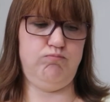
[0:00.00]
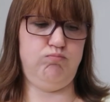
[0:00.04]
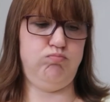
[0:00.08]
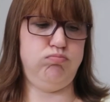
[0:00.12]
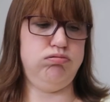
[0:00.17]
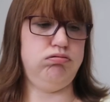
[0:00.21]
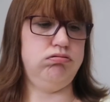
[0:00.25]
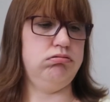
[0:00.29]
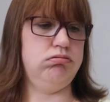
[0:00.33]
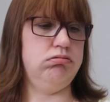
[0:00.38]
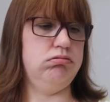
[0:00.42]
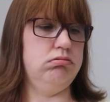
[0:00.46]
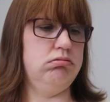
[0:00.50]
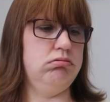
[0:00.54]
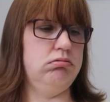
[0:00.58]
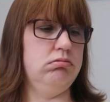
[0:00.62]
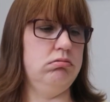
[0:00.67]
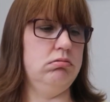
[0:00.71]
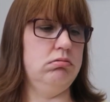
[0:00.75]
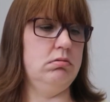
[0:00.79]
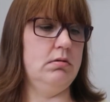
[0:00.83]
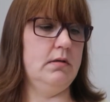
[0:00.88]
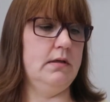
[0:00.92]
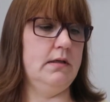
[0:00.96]
I
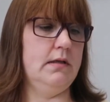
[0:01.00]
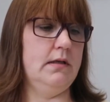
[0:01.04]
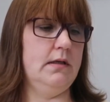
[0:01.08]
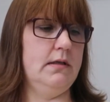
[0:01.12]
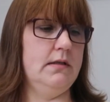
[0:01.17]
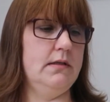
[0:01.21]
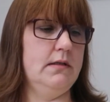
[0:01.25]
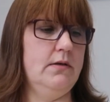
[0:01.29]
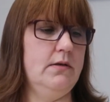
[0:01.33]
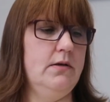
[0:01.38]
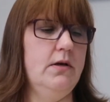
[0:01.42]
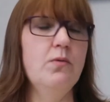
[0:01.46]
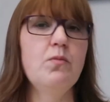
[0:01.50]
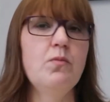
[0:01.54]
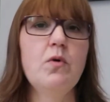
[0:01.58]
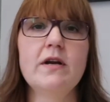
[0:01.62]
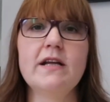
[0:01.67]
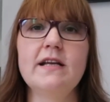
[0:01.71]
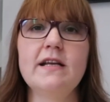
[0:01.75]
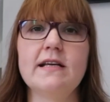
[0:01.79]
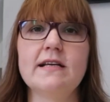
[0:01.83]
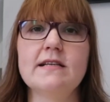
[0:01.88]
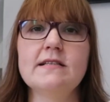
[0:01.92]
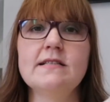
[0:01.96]
don't know what
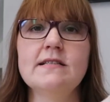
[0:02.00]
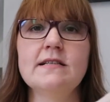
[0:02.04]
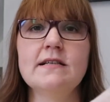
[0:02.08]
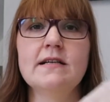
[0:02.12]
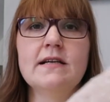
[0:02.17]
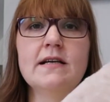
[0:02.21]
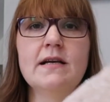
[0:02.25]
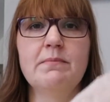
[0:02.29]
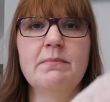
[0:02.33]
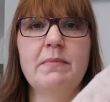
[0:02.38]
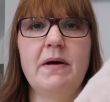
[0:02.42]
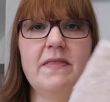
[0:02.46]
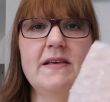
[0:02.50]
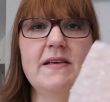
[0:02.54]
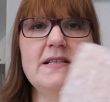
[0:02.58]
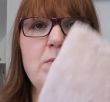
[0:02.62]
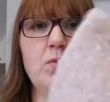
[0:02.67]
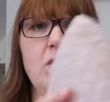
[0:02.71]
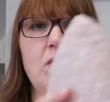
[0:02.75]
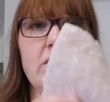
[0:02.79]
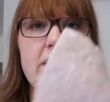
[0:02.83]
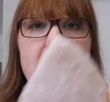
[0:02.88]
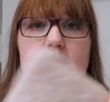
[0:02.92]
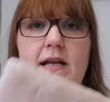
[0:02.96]
it is, but this
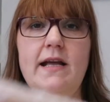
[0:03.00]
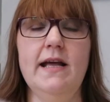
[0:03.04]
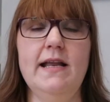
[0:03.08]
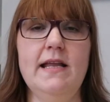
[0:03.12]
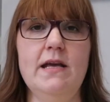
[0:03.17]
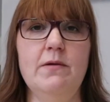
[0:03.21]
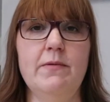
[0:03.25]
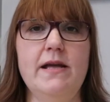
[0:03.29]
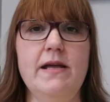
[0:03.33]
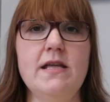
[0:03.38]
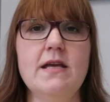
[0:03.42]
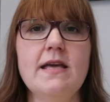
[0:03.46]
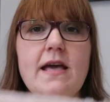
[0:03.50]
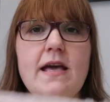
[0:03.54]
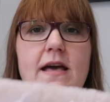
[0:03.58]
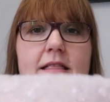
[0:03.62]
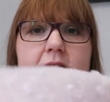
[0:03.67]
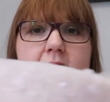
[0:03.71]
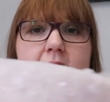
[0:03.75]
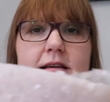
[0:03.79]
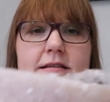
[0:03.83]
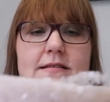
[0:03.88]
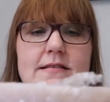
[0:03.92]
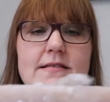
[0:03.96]
wadding anyway. You
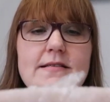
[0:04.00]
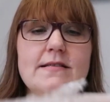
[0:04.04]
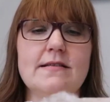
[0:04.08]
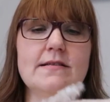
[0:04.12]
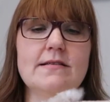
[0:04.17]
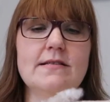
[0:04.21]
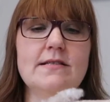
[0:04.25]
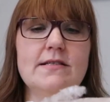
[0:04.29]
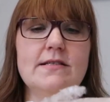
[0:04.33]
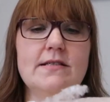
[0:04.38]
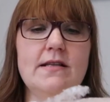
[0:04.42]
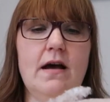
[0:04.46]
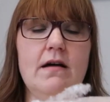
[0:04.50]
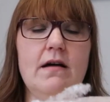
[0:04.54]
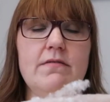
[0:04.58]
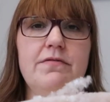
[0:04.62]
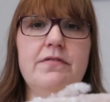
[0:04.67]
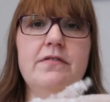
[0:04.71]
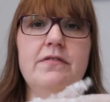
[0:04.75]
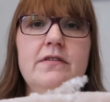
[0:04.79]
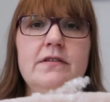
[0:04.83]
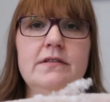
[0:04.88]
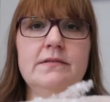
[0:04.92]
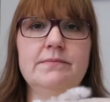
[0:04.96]
get this stuff